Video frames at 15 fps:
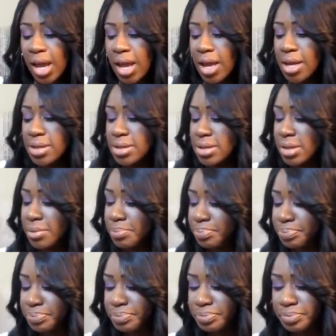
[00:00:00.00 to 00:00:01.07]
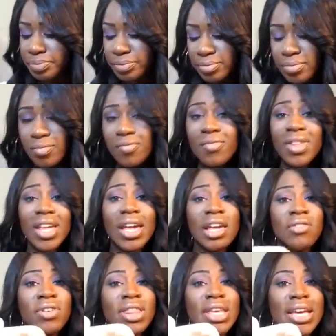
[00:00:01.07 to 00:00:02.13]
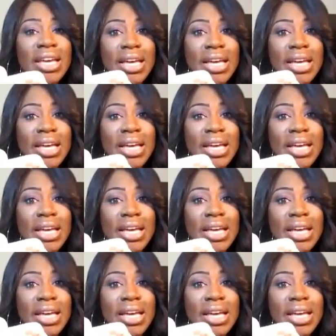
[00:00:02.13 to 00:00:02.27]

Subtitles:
And even the